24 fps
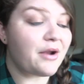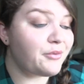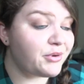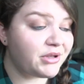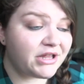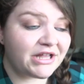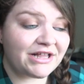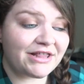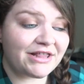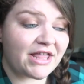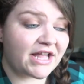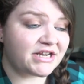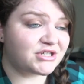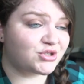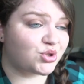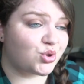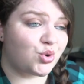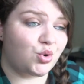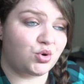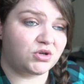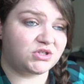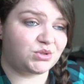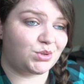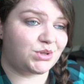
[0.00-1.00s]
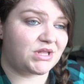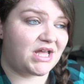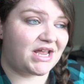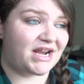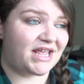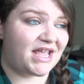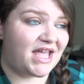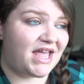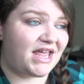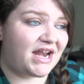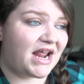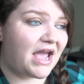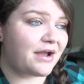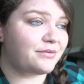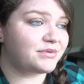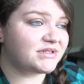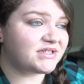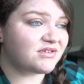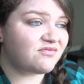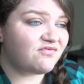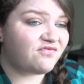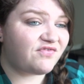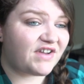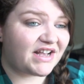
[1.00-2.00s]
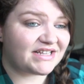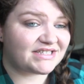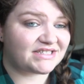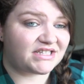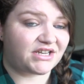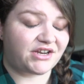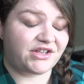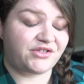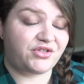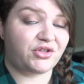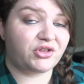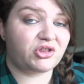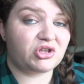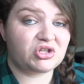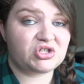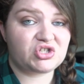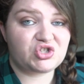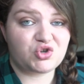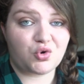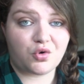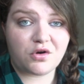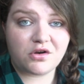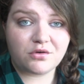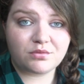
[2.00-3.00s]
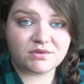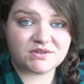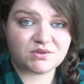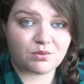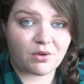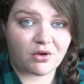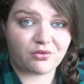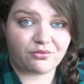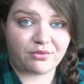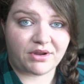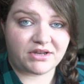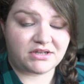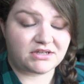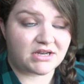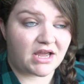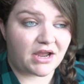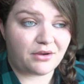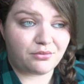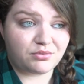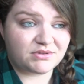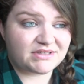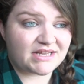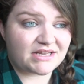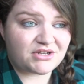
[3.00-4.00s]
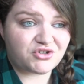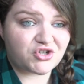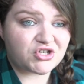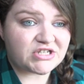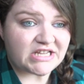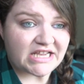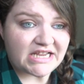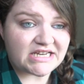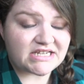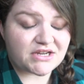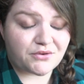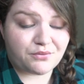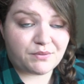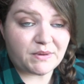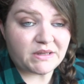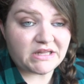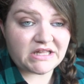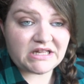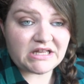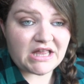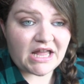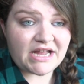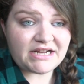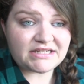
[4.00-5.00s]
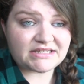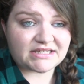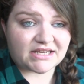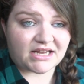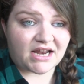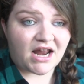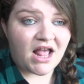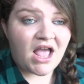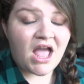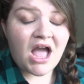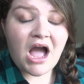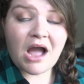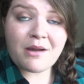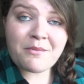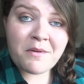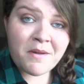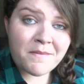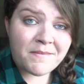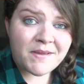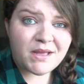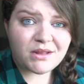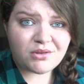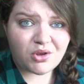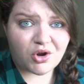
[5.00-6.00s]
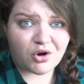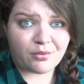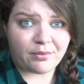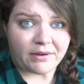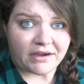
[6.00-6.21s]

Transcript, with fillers: I really liked The Horse Without a Head. I was invested. I thought the story was well written. I was entertained. I really liked it. I may be a little